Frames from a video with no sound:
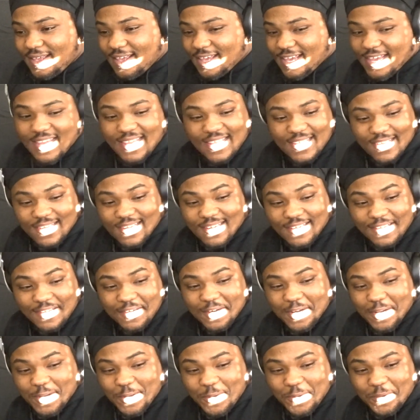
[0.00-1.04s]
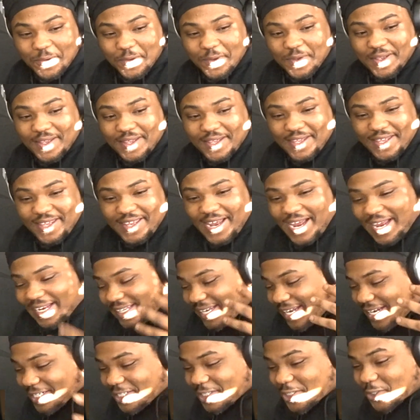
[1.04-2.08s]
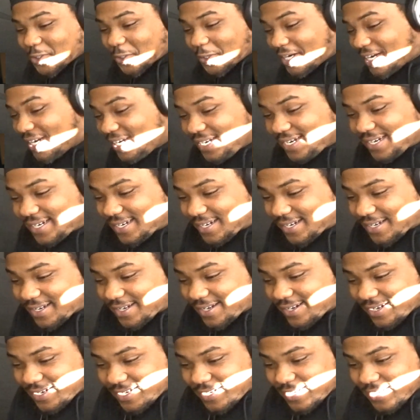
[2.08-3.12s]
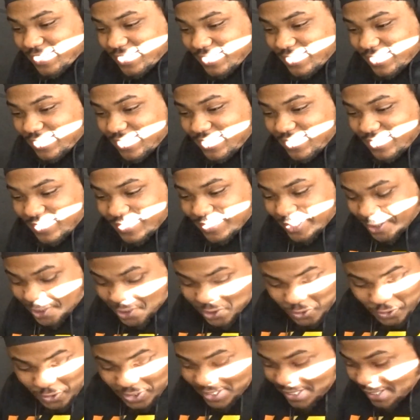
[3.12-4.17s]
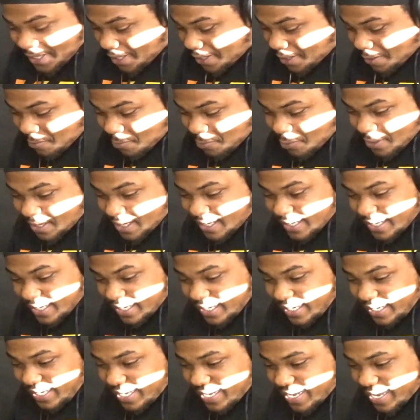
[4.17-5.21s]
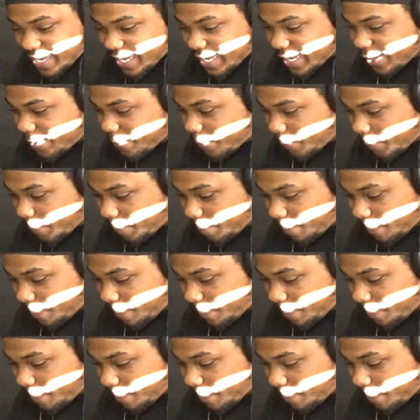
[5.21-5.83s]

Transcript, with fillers: He can you know he got that street, the street young boy. Then he got